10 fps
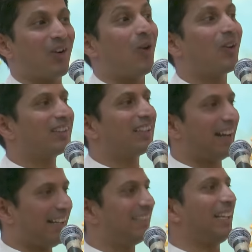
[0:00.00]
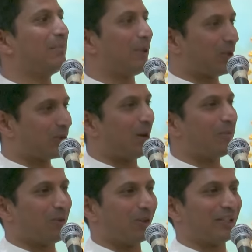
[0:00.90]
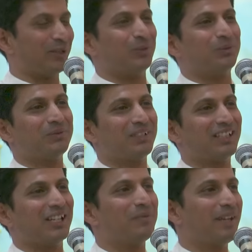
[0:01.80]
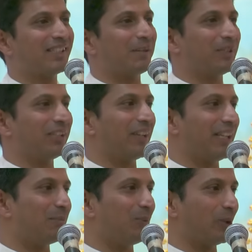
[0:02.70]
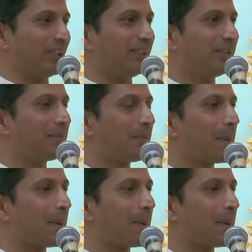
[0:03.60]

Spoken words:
Or the right thing, because Swami wanted to convey something very important.